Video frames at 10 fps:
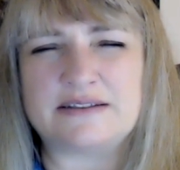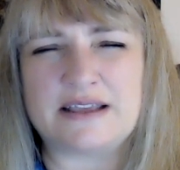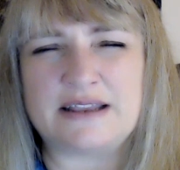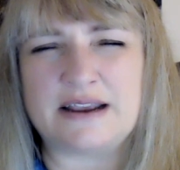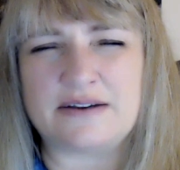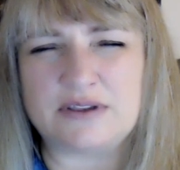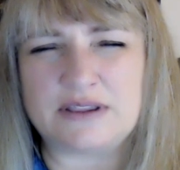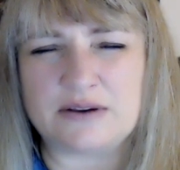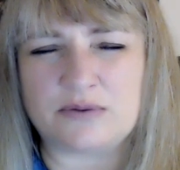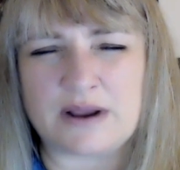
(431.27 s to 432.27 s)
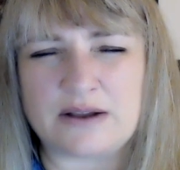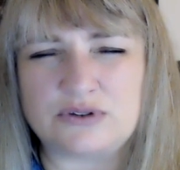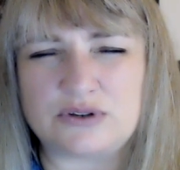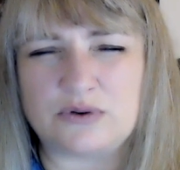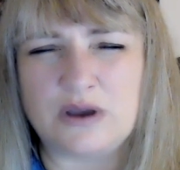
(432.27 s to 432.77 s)
And then everything
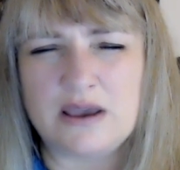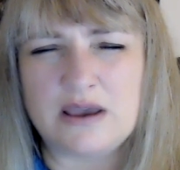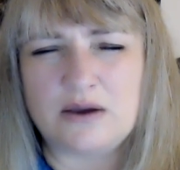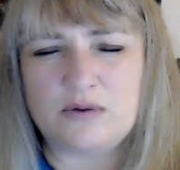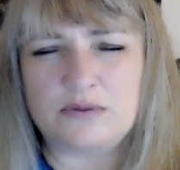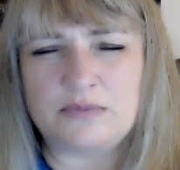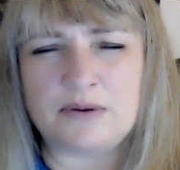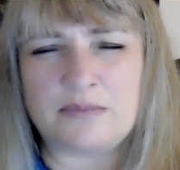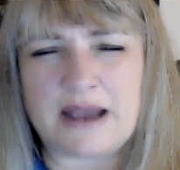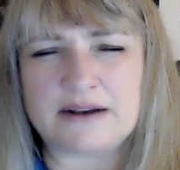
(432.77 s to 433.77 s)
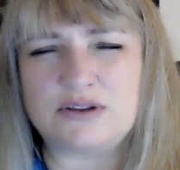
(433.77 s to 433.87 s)
around you will mirror back